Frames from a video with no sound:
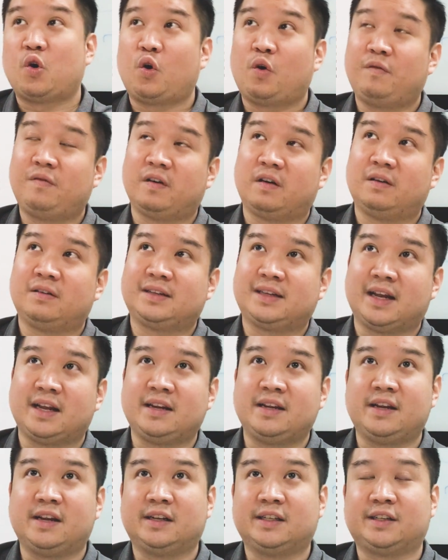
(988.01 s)
over 10
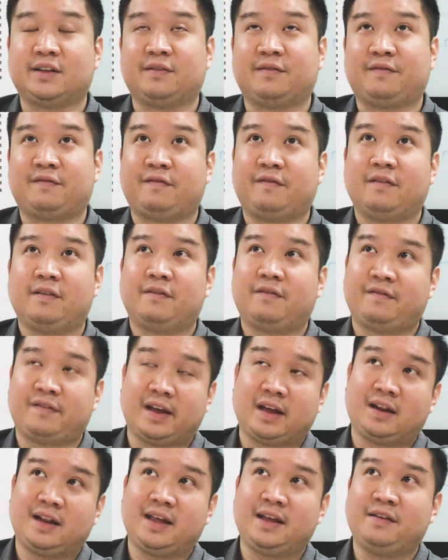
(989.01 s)
years of
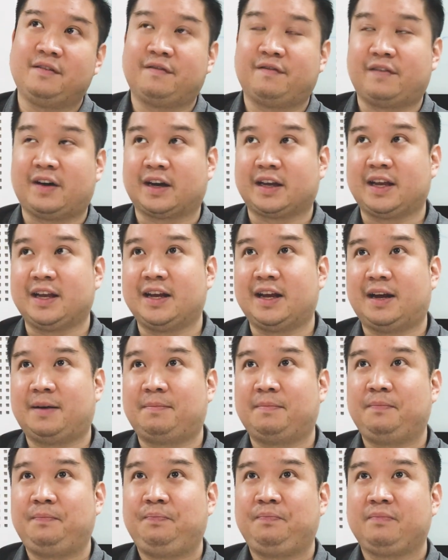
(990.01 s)
failing, fucking
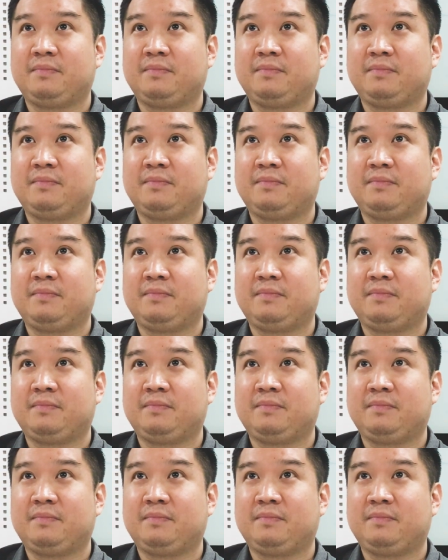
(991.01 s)
up,